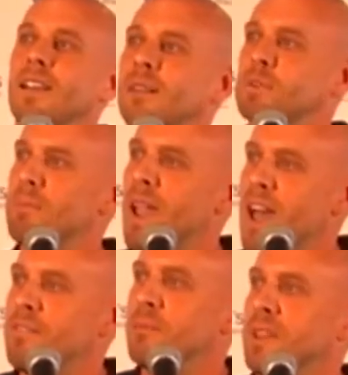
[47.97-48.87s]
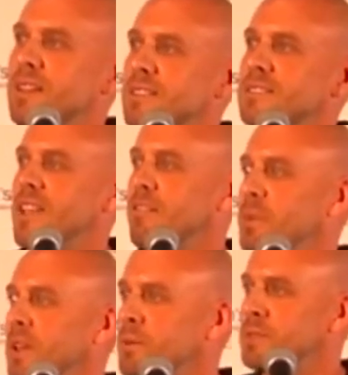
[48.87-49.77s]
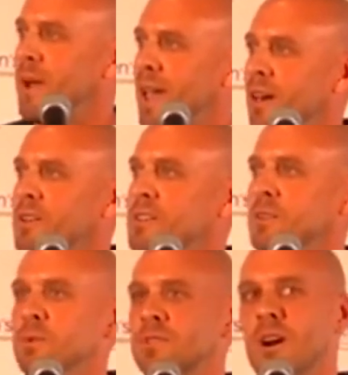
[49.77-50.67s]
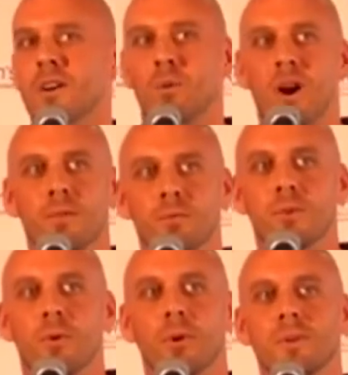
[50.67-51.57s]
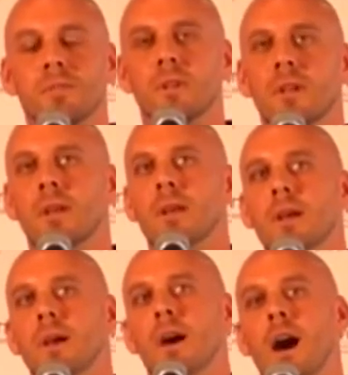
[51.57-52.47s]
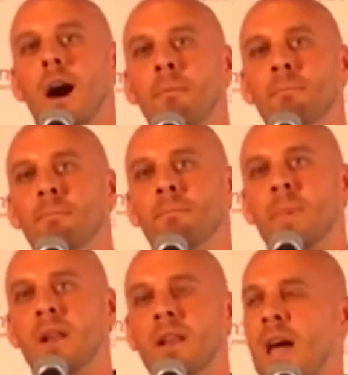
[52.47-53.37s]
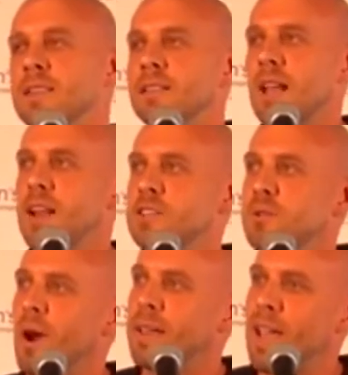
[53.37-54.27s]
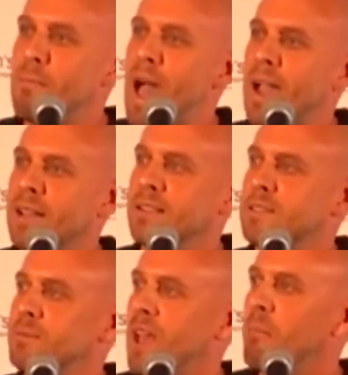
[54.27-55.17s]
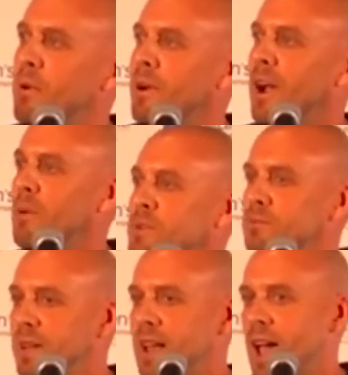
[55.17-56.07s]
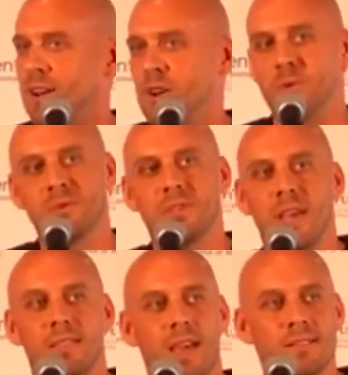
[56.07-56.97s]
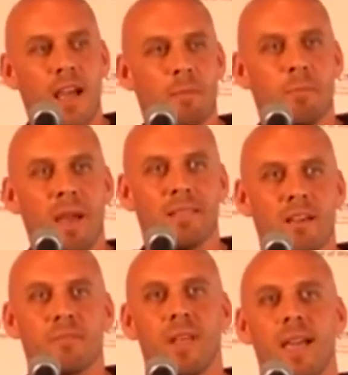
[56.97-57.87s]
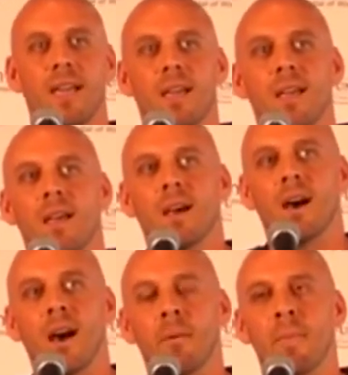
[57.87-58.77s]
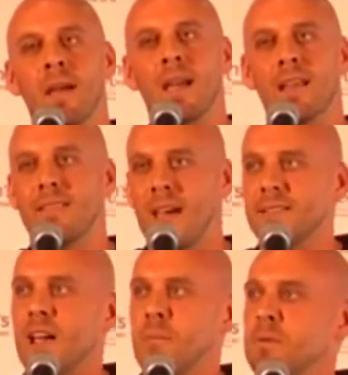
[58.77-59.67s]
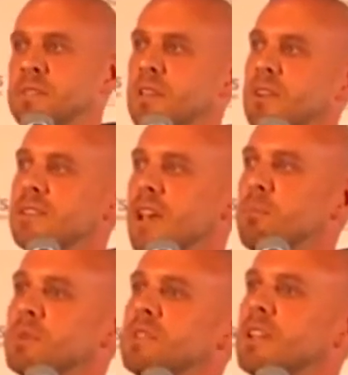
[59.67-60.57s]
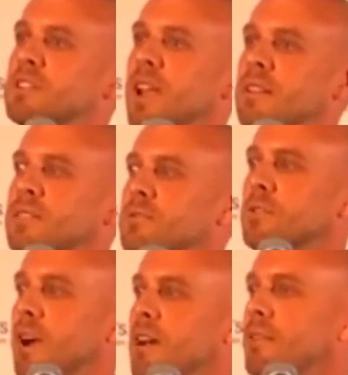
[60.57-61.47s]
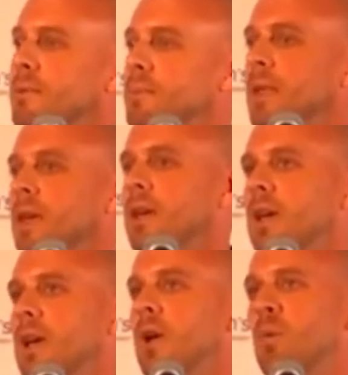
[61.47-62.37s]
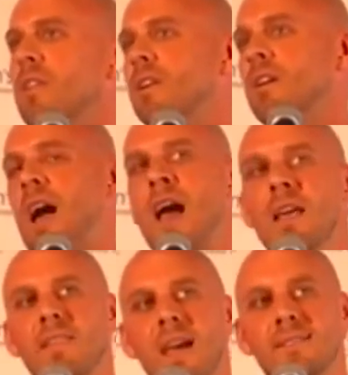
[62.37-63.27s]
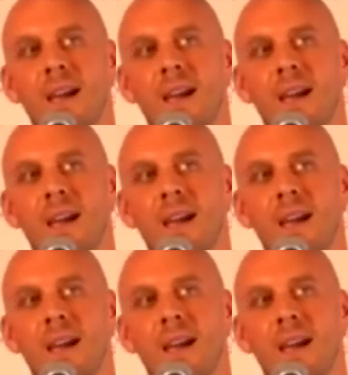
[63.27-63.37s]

It was my heaven because it saved me. It was my hell because it was hard to walk through the doors. But in 1992, I came back, and in September, I was re-diagnosed, at that time in my left leg. And at that time, I was given a 10% chance of survival. And whether or not at that